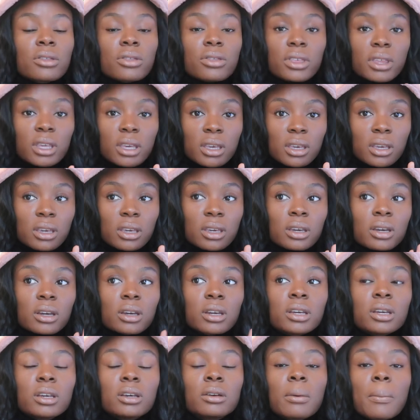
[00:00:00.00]
the
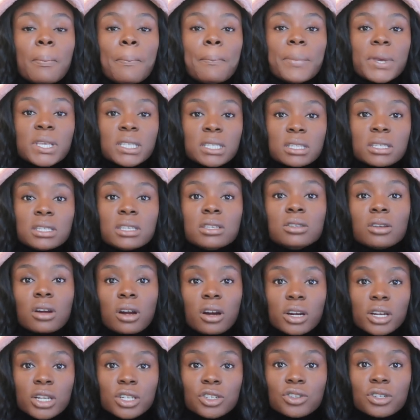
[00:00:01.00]
businesses
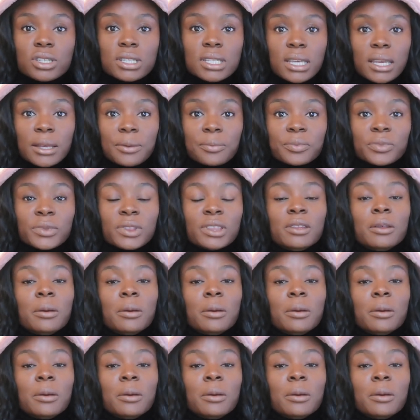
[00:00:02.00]
are interesting,